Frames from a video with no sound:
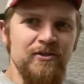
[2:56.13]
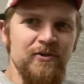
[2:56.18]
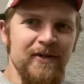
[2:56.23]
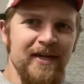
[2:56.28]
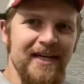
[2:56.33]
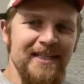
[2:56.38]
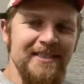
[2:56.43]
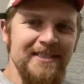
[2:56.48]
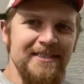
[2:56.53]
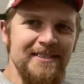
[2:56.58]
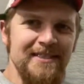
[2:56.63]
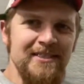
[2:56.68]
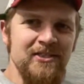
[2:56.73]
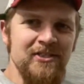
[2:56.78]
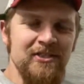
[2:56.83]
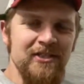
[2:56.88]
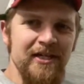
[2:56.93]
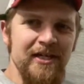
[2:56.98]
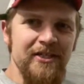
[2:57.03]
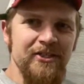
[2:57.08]
I got this
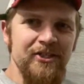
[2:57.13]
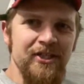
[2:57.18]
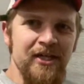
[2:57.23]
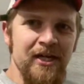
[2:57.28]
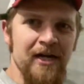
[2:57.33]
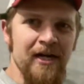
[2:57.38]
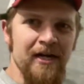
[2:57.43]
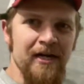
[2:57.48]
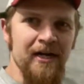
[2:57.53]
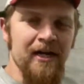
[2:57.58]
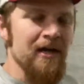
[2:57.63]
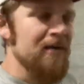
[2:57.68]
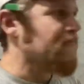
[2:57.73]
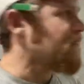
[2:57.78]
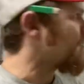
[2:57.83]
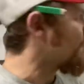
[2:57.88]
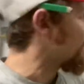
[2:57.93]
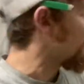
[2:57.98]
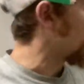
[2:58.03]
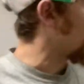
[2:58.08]
insulation hung
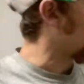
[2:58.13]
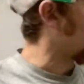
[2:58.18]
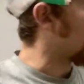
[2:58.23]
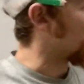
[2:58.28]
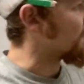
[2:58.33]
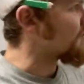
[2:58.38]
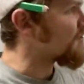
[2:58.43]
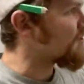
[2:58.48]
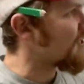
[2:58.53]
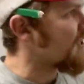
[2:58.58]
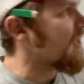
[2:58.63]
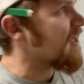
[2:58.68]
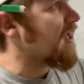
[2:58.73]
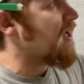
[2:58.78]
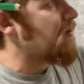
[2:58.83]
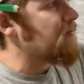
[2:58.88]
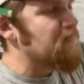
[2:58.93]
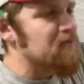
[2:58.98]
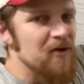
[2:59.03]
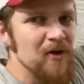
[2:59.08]
up, well, stuck
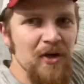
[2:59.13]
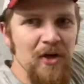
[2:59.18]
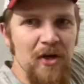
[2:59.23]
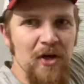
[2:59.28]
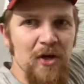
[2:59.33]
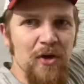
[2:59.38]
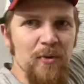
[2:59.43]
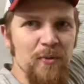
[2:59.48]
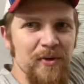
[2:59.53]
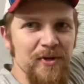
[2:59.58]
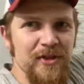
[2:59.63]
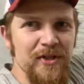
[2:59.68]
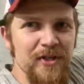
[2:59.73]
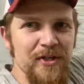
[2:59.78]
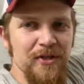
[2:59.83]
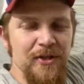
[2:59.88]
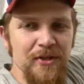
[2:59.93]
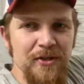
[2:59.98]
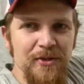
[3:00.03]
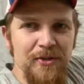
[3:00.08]
up with the
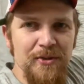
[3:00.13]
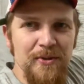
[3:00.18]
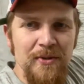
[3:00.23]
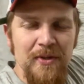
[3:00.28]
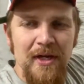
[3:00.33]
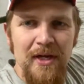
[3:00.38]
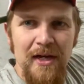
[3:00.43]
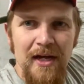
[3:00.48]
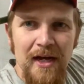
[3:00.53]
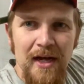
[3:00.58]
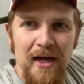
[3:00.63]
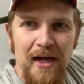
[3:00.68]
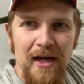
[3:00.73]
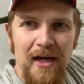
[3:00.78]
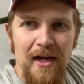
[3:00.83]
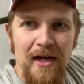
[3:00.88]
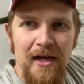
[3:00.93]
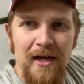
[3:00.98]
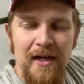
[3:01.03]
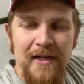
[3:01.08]
glue.
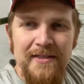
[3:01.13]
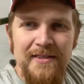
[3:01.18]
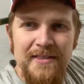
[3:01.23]
It's